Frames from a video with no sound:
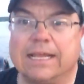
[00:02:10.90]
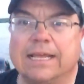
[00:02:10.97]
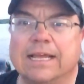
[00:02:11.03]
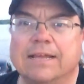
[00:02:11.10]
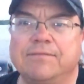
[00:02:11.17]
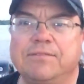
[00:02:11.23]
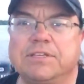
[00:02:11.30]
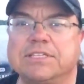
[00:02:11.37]

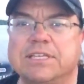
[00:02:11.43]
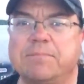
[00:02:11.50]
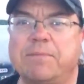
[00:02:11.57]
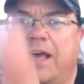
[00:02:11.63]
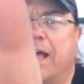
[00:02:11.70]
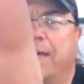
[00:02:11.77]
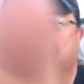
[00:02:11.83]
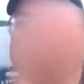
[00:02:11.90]
If you can see
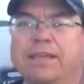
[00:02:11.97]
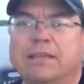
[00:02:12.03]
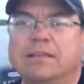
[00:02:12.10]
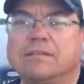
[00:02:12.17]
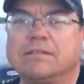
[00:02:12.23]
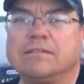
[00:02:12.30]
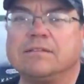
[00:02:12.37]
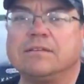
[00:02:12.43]
behind me,
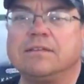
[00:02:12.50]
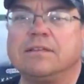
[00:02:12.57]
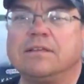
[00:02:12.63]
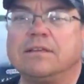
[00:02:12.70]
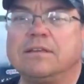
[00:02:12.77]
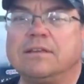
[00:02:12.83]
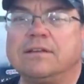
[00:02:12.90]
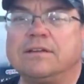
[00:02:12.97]

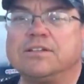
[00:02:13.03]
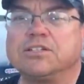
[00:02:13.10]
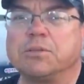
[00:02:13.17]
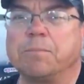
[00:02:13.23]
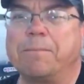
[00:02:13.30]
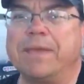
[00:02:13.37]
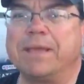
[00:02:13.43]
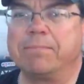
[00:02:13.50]
there's
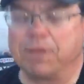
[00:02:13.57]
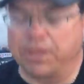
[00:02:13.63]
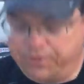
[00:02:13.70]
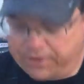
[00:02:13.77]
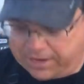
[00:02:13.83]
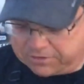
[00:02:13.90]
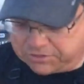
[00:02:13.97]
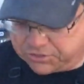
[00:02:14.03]
a big
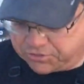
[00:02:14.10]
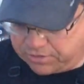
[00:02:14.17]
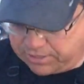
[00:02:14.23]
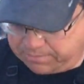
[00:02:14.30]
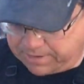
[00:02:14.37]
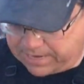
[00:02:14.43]
blowdown tree